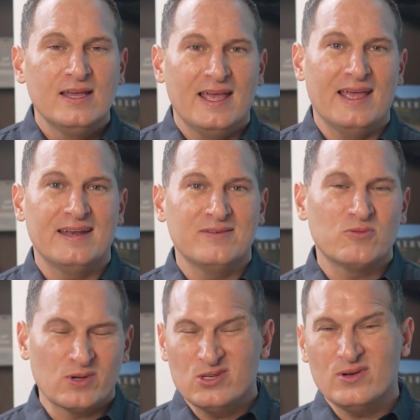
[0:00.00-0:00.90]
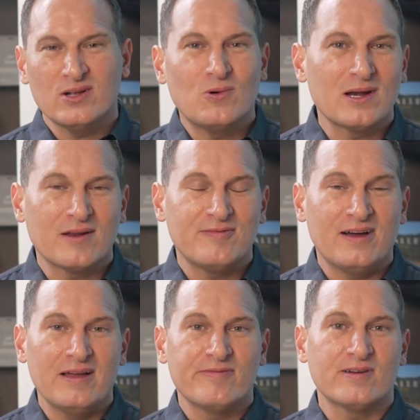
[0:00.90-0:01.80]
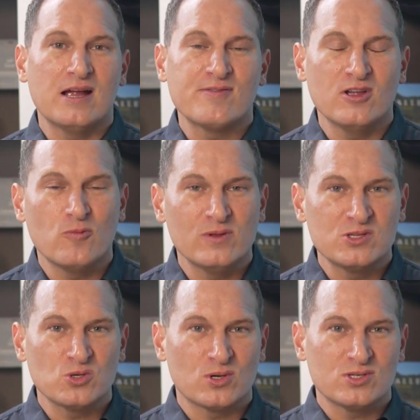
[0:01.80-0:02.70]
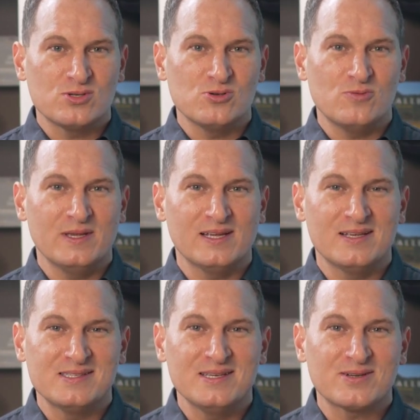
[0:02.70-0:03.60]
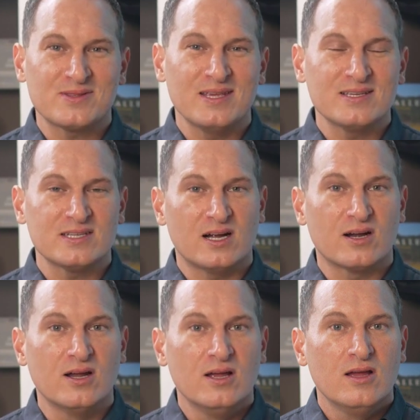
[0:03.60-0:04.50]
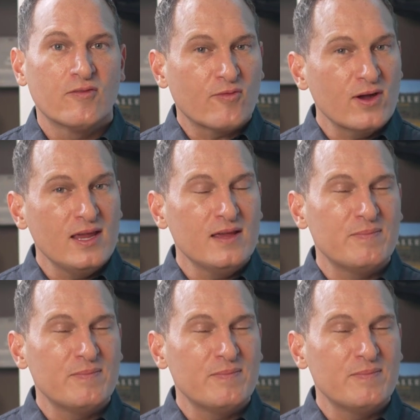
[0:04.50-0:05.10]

and we're doing a 1 out of 5 for every open source tool because these are things that are free,